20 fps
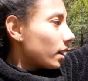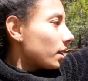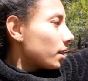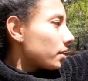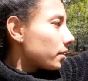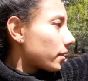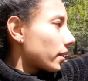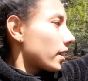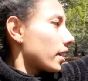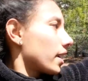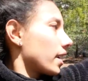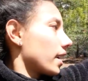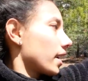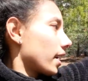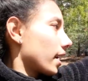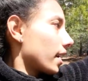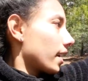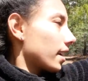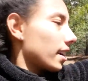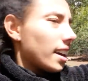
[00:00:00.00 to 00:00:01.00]

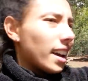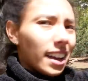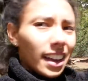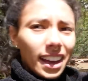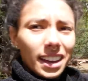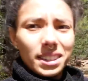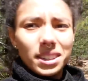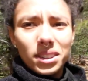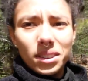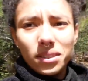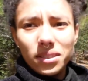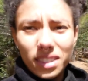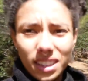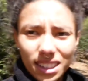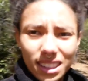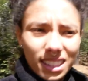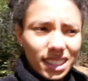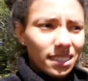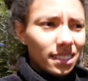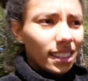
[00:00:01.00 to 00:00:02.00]
for
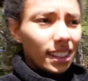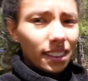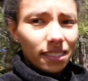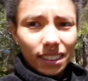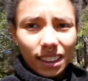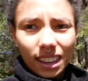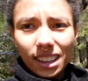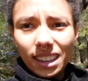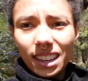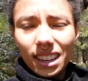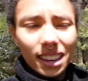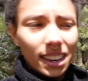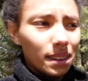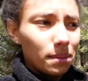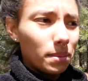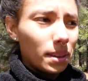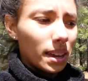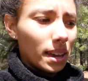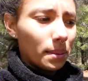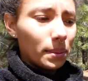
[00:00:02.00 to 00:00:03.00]
SUV living
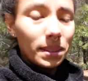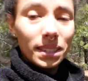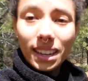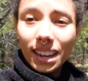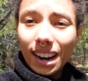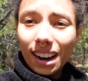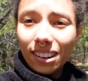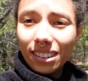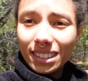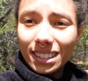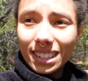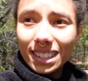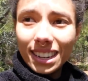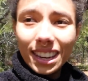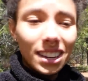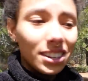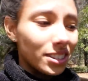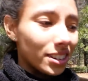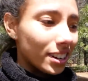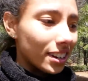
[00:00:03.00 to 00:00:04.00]
and being able to get out into
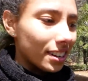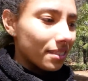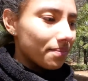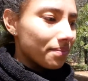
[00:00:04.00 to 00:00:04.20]
nature,